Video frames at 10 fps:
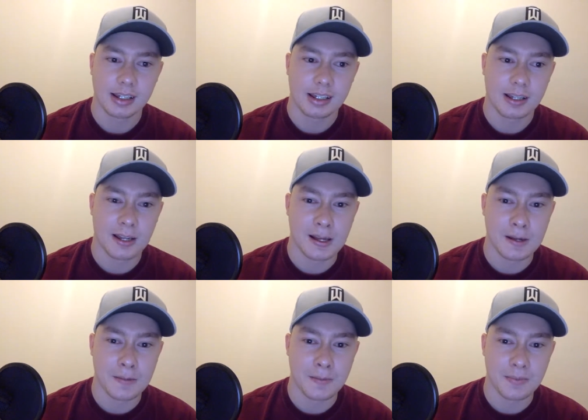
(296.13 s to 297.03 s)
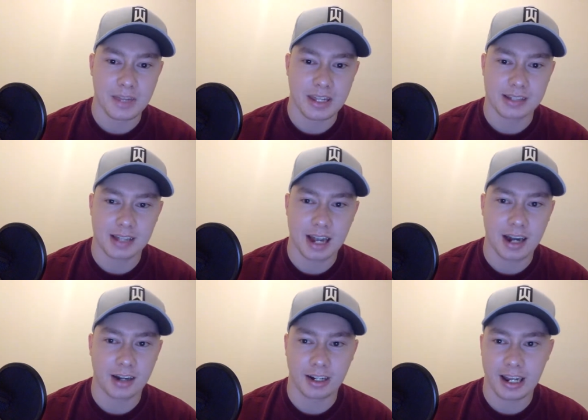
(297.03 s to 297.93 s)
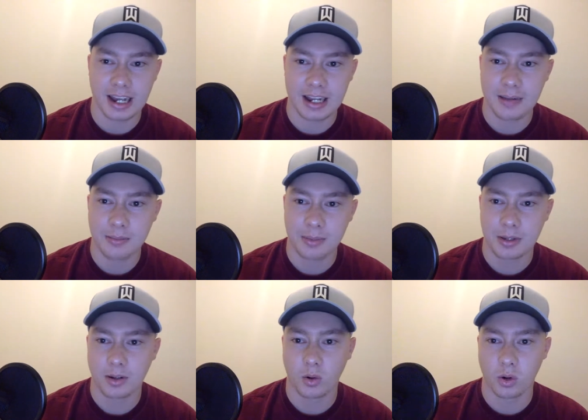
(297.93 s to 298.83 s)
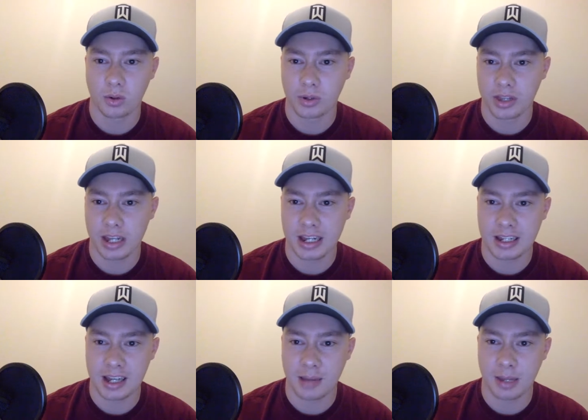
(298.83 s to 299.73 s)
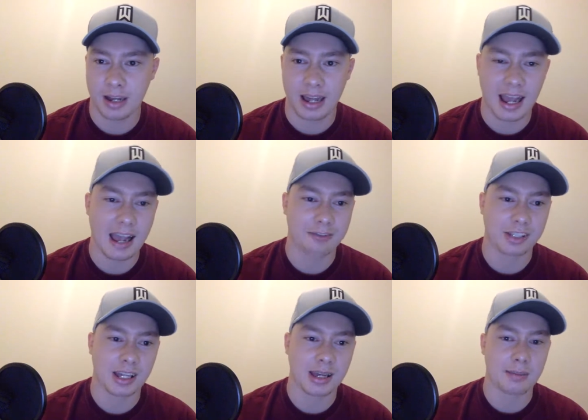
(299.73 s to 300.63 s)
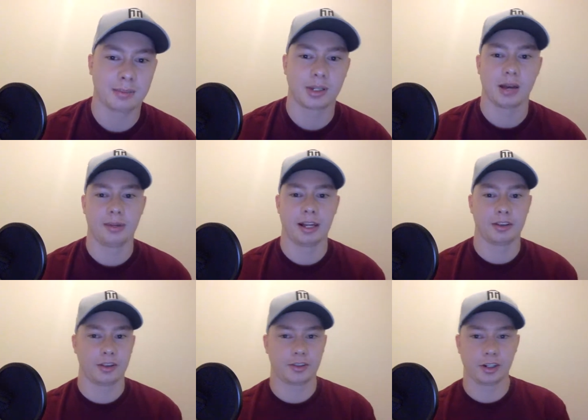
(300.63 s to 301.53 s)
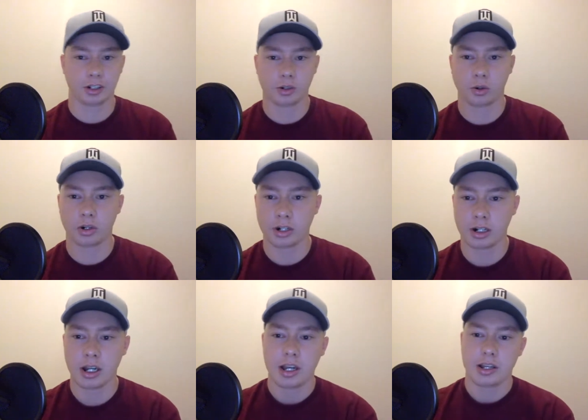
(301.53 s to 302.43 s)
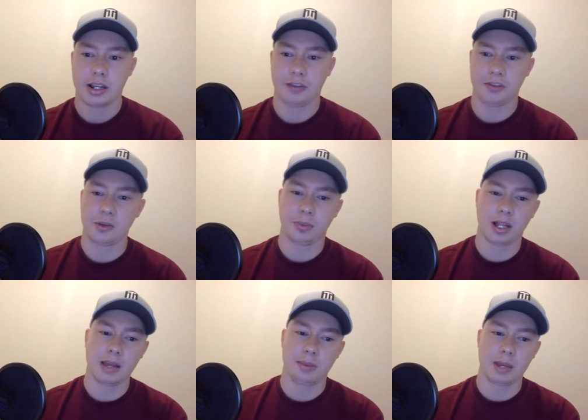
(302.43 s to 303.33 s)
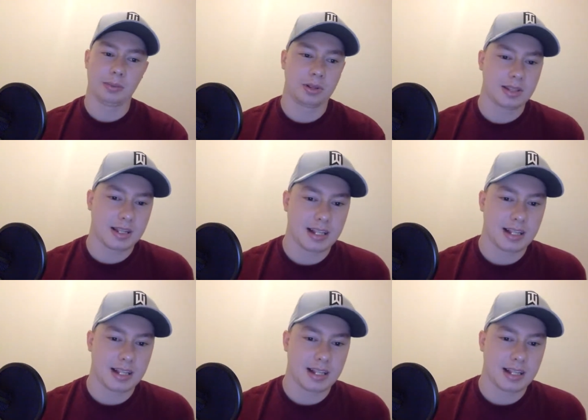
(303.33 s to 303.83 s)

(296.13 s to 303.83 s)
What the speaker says: the entire game, or will they come out at halftime, come out in the third quarter? If you play people in this